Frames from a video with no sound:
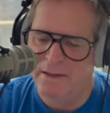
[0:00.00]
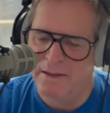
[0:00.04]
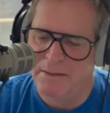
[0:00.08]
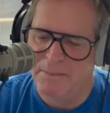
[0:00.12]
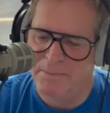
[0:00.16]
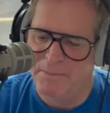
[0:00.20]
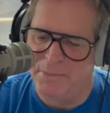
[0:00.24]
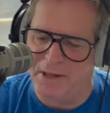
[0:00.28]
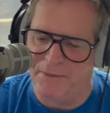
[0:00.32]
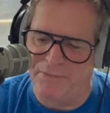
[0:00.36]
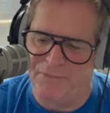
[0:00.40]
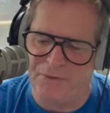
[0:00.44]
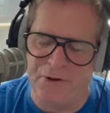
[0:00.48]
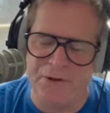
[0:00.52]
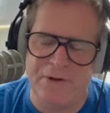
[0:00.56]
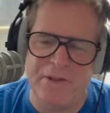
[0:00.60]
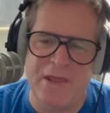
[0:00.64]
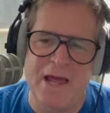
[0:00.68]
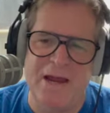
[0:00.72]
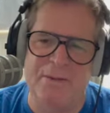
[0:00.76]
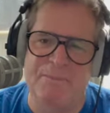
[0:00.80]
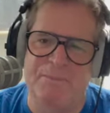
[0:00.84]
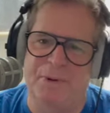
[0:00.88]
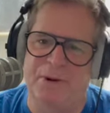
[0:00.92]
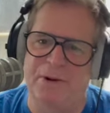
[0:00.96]
But if you're
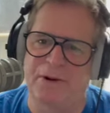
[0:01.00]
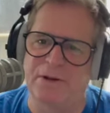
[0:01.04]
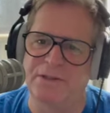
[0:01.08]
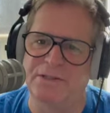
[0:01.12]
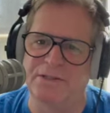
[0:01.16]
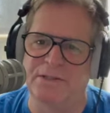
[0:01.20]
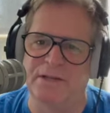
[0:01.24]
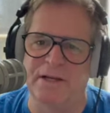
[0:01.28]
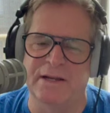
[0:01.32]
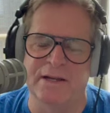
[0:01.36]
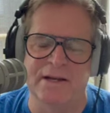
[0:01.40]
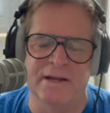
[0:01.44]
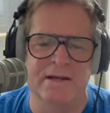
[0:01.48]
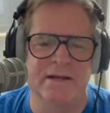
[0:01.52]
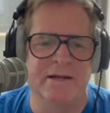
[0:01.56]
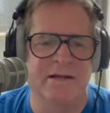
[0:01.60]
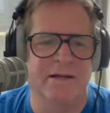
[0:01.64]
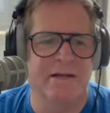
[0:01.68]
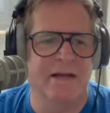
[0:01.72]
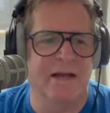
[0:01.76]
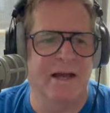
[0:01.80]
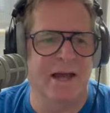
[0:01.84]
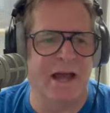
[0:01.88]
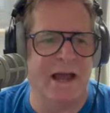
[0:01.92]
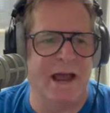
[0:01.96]
that person,
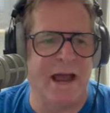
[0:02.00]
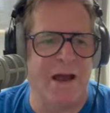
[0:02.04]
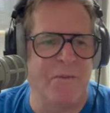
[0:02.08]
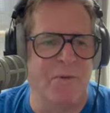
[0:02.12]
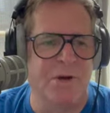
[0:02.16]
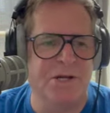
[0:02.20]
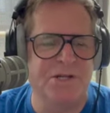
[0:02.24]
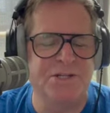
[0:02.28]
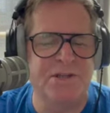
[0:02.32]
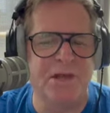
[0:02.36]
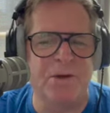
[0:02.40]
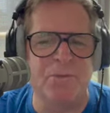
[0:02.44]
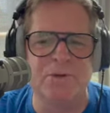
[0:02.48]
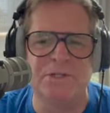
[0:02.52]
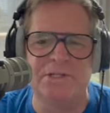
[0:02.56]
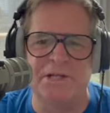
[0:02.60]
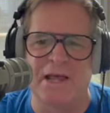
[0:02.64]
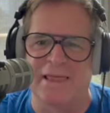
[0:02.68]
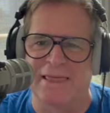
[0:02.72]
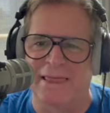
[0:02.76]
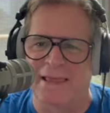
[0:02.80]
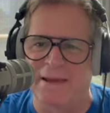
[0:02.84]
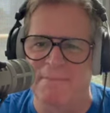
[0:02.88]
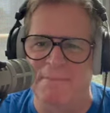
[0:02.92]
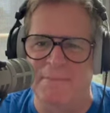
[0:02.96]
I wish there was a
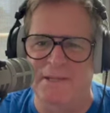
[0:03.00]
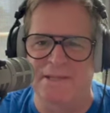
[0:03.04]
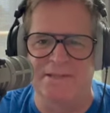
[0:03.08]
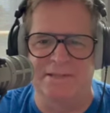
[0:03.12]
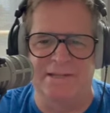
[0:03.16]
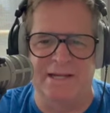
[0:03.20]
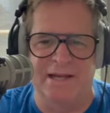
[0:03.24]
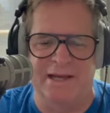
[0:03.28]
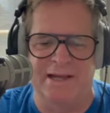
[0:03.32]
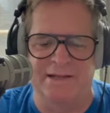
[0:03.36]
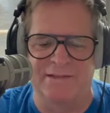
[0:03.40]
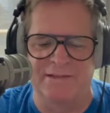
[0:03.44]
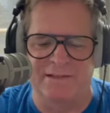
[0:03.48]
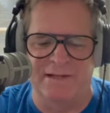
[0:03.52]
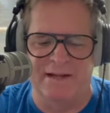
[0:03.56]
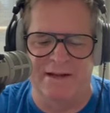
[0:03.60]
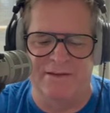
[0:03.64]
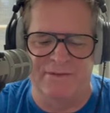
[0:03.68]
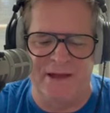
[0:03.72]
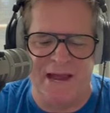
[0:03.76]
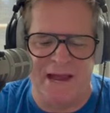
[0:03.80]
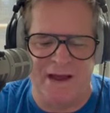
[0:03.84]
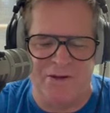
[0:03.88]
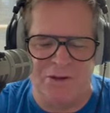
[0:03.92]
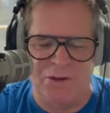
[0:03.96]
litmus test of
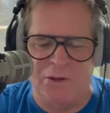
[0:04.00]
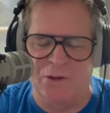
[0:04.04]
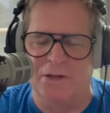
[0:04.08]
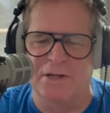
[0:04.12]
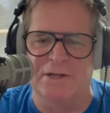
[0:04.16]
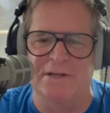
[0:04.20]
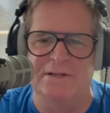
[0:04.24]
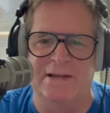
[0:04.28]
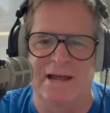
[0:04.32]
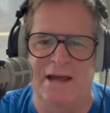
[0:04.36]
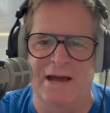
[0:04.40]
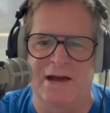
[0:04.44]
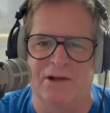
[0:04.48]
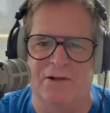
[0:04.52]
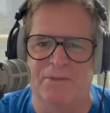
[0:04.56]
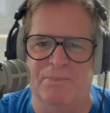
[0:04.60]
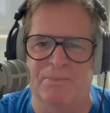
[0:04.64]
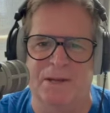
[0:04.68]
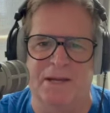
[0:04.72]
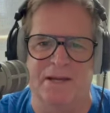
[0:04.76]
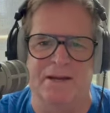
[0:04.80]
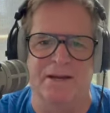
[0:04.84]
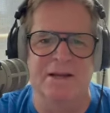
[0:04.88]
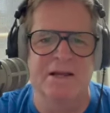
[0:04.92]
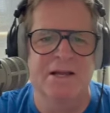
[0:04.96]
how you could tell,
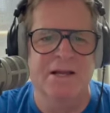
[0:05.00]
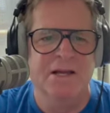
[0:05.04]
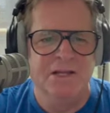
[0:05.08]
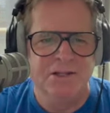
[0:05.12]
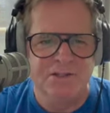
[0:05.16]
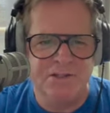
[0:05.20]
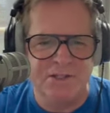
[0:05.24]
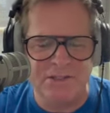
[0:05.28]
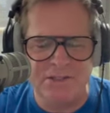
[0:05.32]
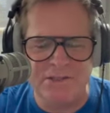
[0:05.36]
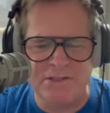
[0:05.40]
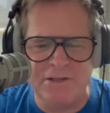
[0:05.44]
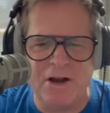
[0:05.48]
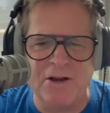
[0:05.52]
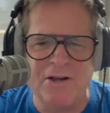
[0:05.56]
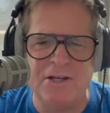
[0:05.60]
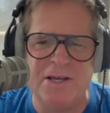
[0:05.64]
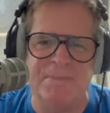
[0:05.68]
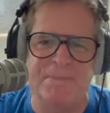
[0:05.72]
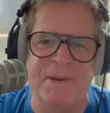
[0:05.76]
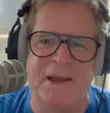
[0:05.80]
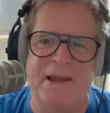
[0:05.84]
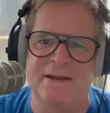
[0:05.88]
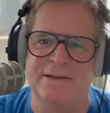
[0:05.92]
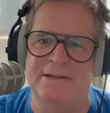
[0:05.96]
but just start to
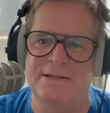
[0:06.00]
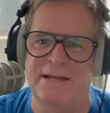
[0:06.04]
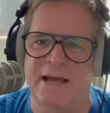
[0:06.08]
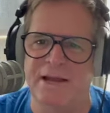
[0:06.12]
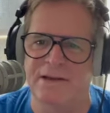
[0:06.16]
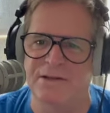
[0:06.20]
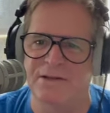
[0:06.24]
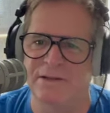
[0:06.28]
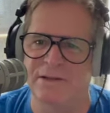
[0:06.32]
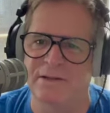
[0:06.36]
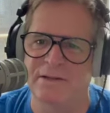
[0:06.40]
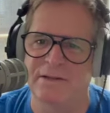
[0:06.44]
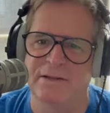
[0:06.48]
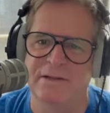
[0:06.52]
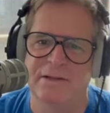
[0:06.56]
pay attention.